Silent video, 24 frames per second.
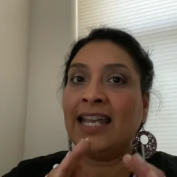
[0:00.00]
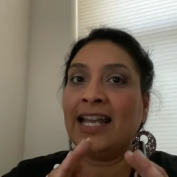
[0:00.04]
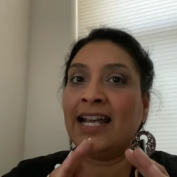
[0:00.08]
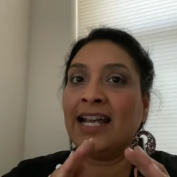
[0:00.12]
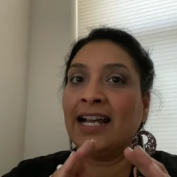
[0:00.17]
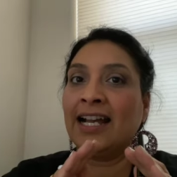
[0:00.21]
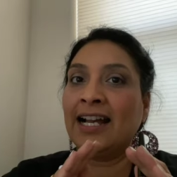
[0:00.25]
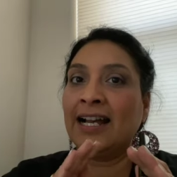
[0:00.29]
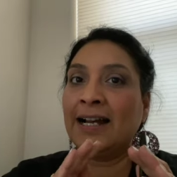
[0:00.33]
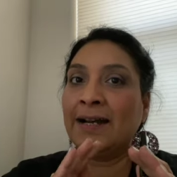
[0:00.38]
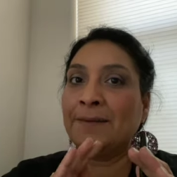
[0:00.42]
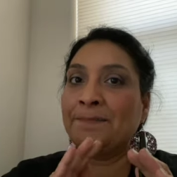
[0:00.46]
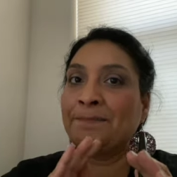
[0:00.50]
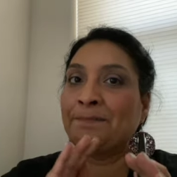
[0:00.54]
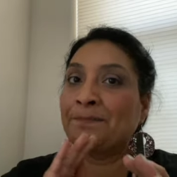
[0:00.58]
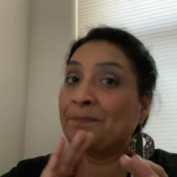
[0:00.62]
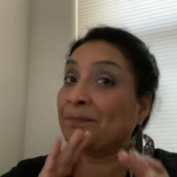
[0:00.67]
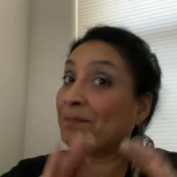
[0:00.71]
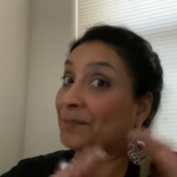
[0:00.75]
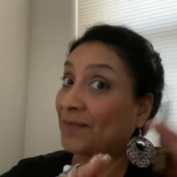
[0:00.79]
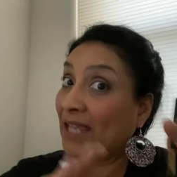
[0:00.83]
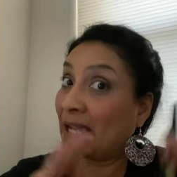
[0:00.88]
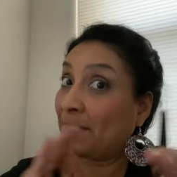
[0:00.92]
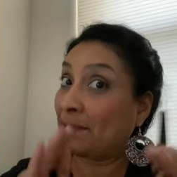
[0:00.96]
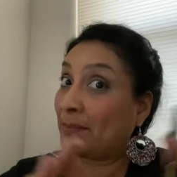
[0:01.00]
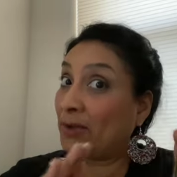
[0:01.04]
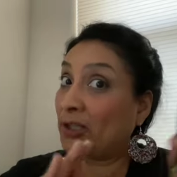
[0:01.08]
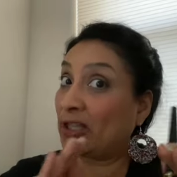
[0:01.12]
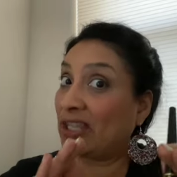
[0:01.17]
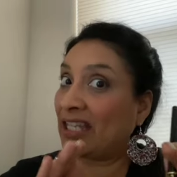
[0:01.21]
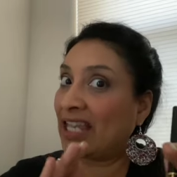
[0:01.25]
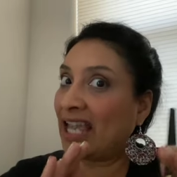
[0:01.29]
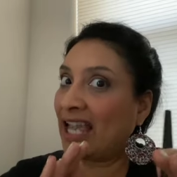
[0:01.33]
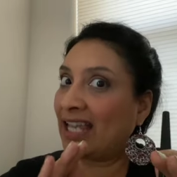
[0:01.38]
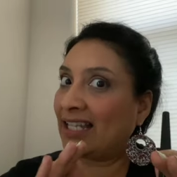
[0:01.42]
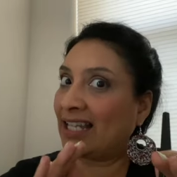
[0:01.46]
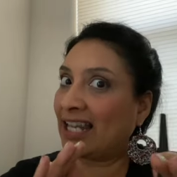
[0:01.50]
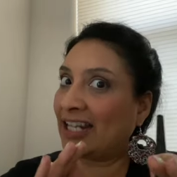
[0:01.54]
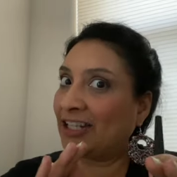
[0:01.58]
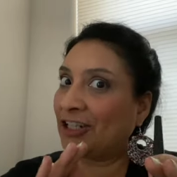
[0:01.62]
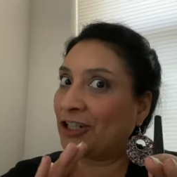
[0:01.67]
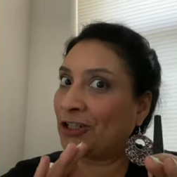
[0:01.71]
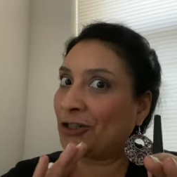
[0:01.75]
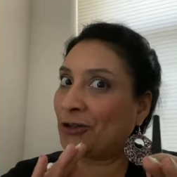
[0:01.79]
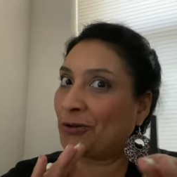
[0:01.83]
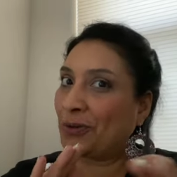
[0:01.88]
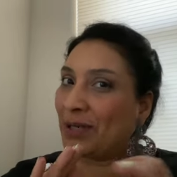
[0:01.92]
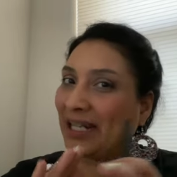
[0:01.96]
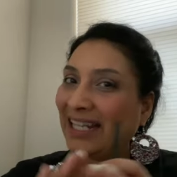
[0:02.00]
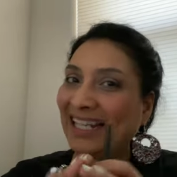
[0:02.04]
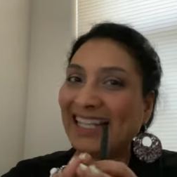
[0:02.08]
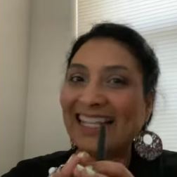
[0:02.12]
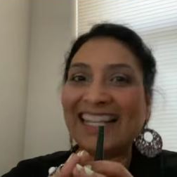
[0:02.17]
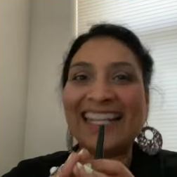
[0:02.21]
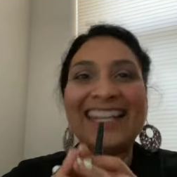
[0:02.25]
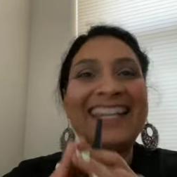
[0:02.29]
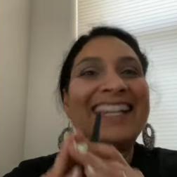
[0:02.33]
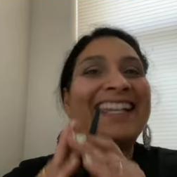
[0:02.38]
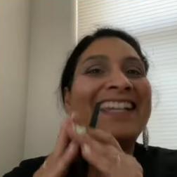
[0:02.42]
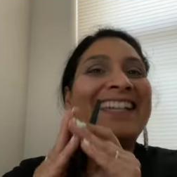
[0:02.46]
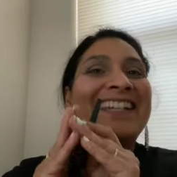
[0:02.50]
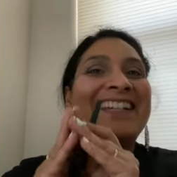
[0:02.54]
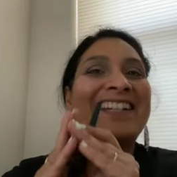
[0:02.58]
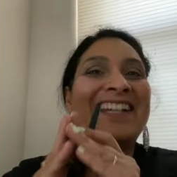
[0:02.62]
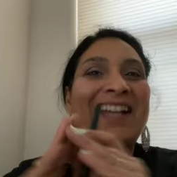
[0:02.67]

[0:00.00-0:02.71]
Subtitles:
Put the eyeliner quickly,